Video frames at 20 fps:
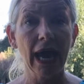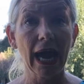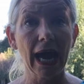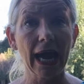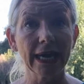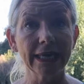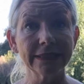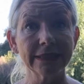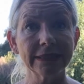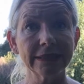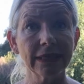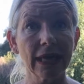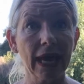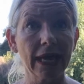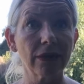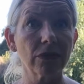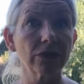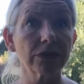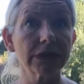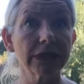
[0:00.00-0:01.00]
and
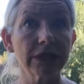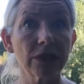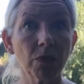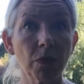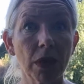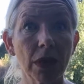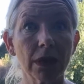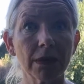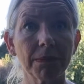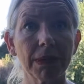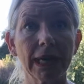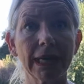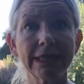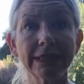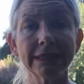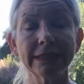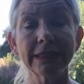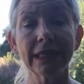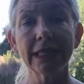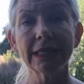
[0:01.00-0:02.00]
adults in the
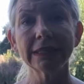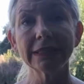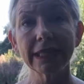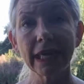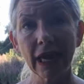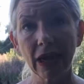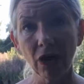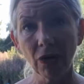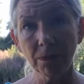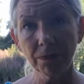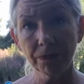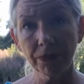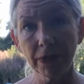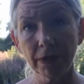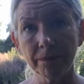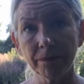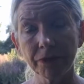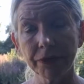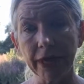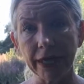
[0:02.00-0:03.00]
workplace to help
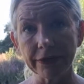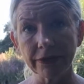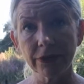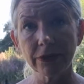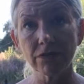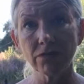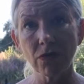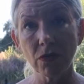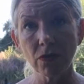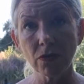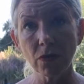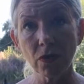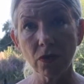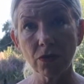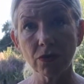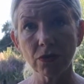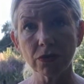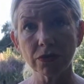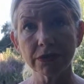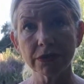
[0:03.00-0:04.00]
them get to the root
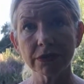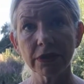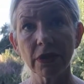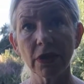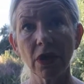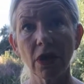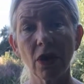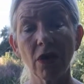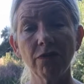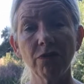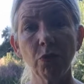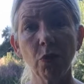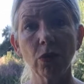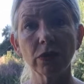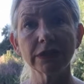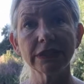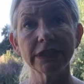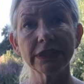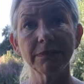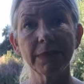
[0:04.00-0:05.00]
cause of
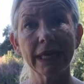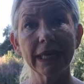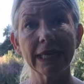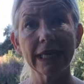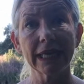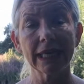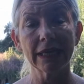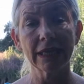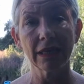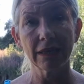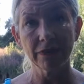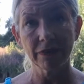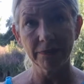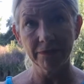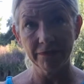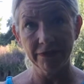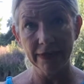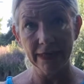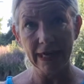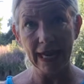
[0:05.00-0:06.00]
what is making them
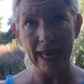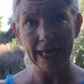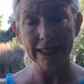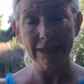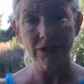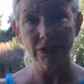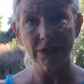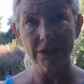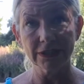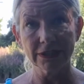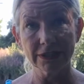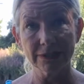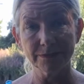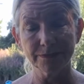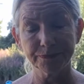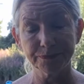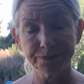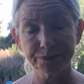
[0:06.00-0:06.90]
feel anxious.